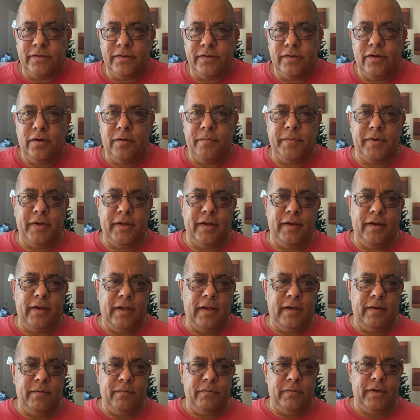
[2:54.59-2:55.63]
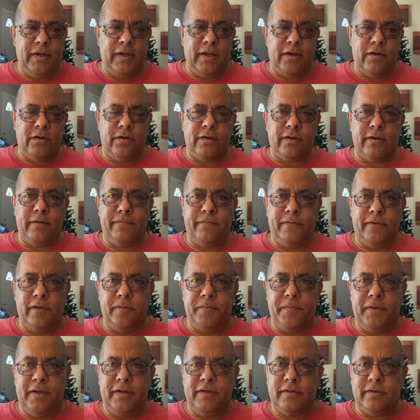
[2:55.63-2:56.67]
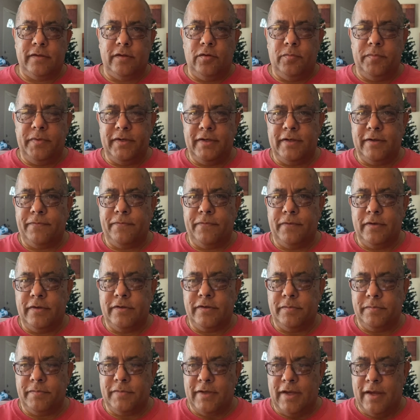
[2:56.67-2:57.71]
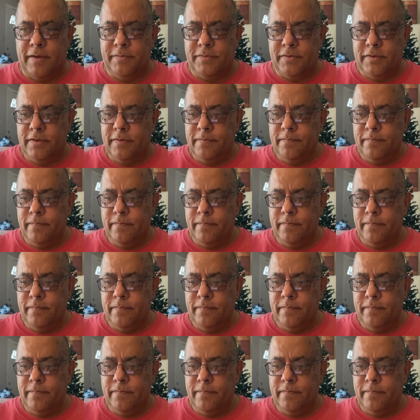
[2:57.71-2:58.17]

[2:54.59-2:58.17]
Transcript: you know, but and when they cook in the Philippines, it's a little bit different. Sometimes,